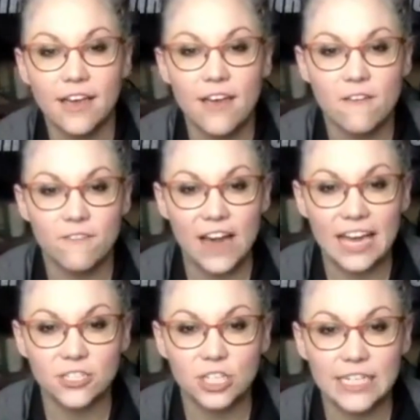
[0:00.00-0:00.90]

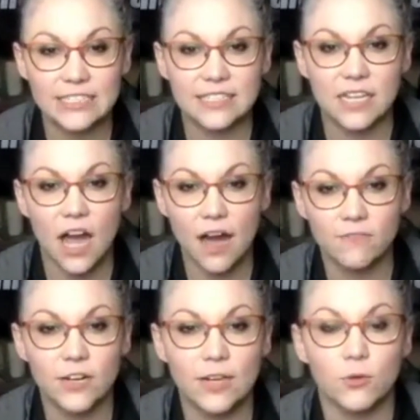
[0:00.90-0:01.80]
Fascia is the
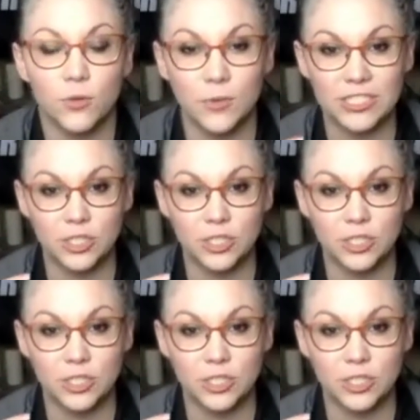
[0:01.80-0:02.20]
covering with which